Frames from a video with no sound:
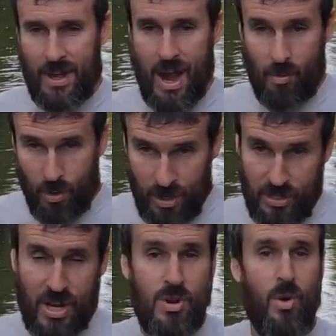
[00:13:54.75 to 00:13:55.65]
I will
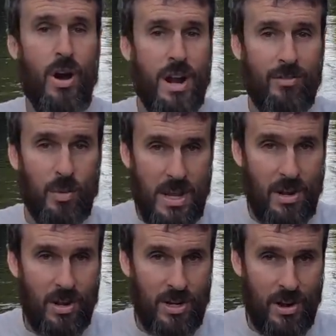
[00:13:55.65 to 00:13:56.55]
continue on after we
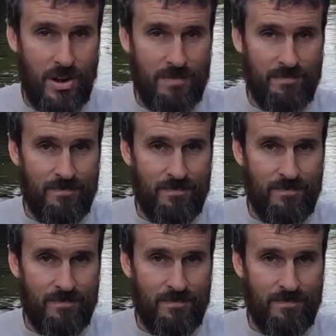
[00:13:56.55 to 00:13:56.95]
eat our dinner.